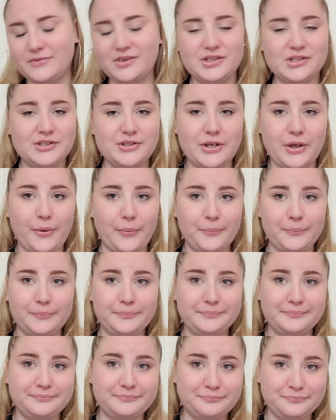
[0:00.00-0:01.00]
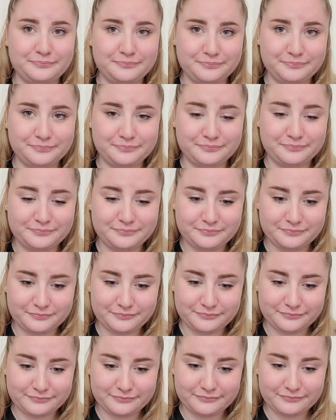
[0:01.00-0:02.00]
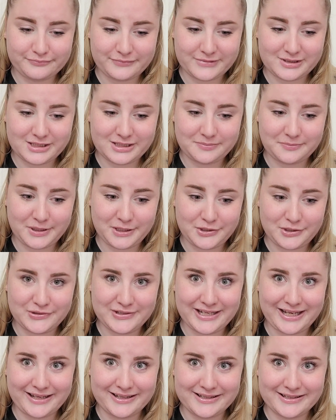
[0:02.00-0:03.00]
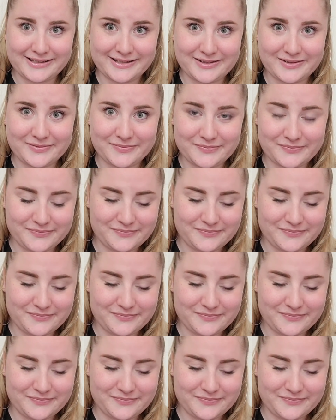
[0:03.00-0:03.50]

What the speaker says: So, it's my 2 cents.